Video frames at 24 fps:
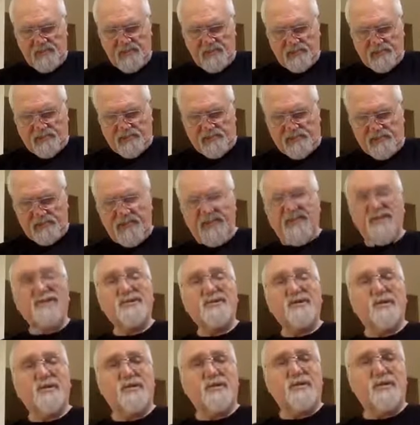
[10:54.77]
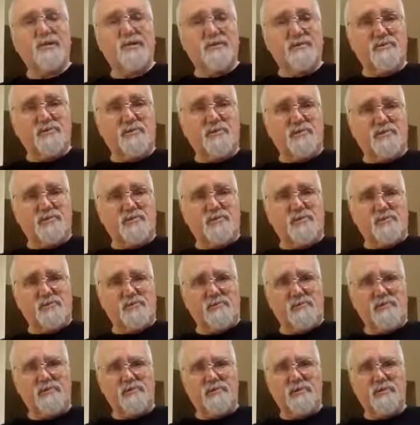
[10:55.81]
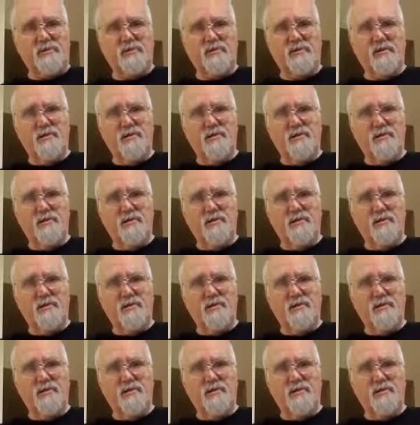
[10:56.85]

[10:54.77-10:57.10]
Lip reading: Third, hitchhiking is encouraged.